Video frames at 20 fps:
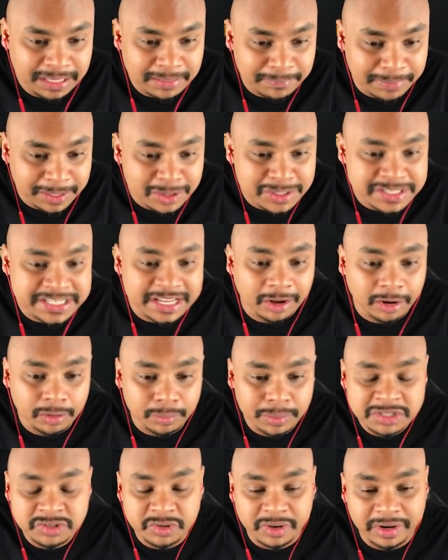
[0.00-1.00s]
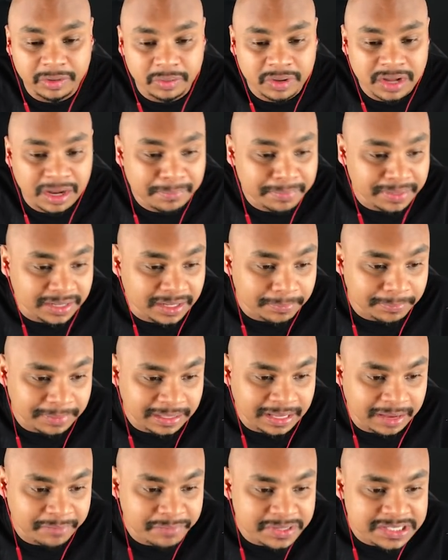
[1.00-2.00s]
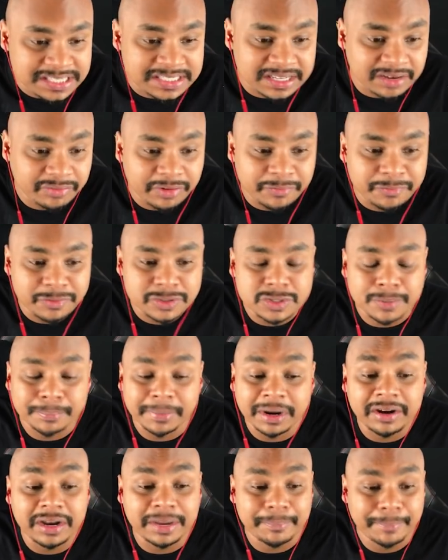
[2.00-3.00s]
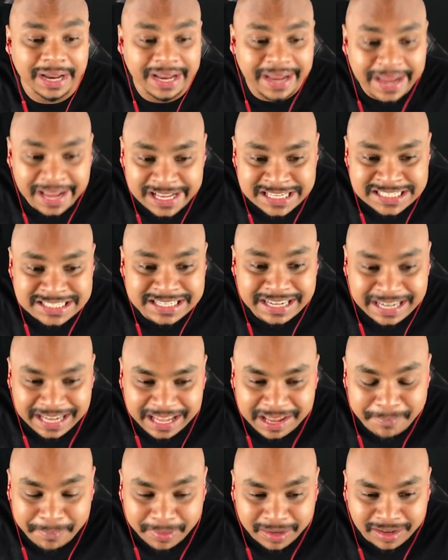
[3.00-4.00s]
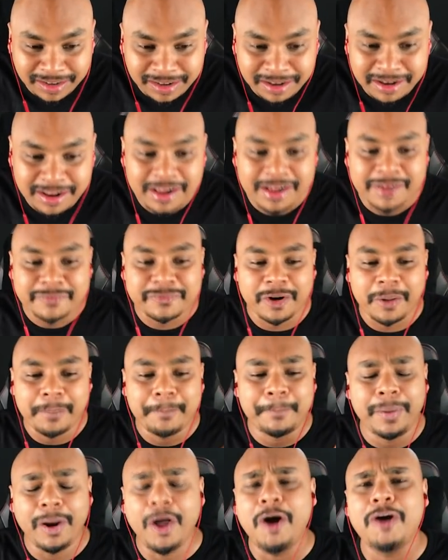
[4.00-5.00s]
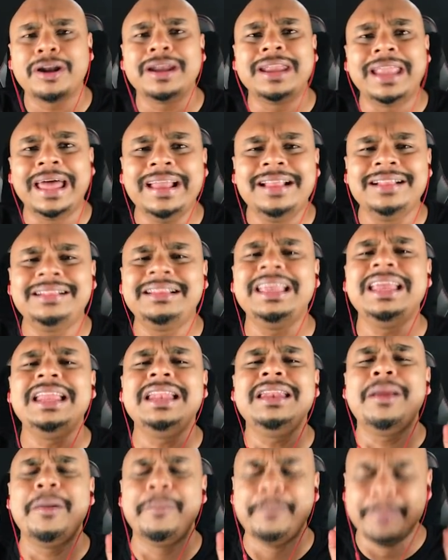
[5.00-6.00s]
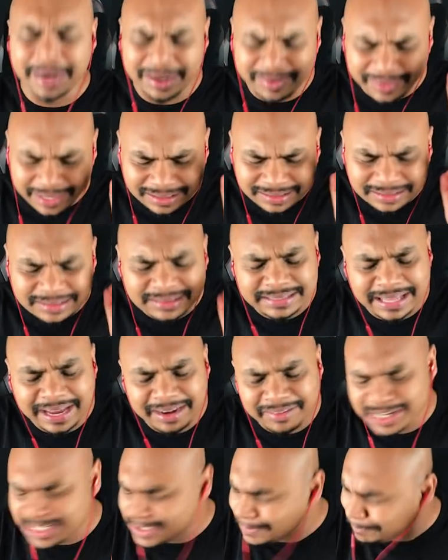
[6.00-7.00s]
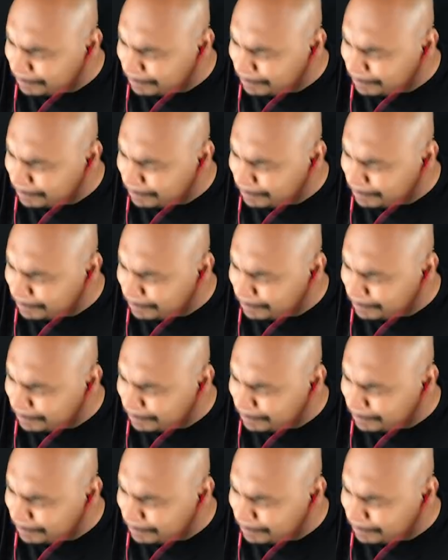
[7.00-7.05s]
Because they're always trying to come near me ever since I refused to marry my ex-neighbor from Block 19 Marine Terrace.